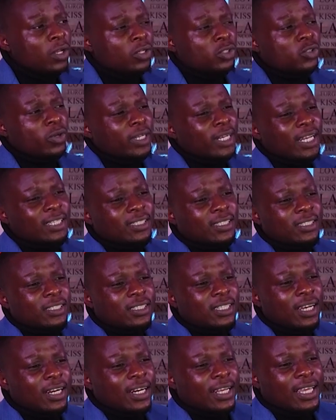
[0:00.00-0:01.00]
So, in essence,
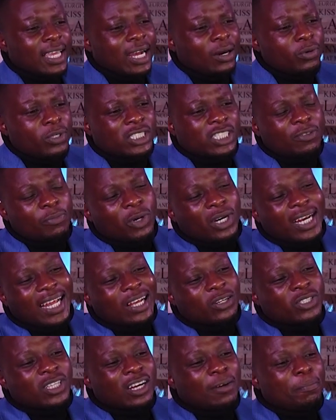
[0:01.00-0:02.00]
an account receivable
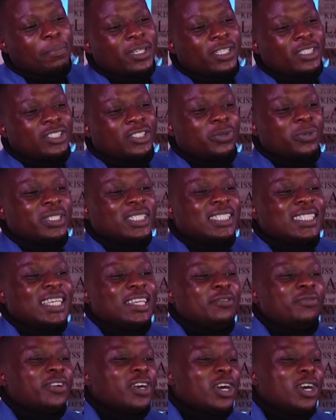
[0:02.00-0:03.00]
allows companies to
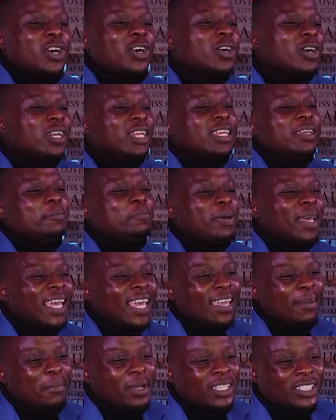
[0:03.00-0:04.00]
receive early
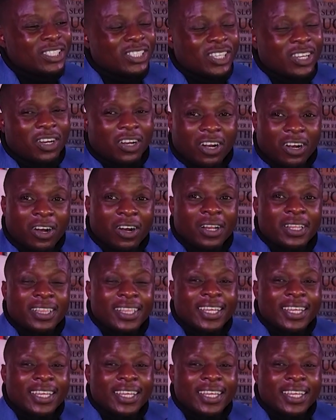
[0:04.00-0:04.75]
payments on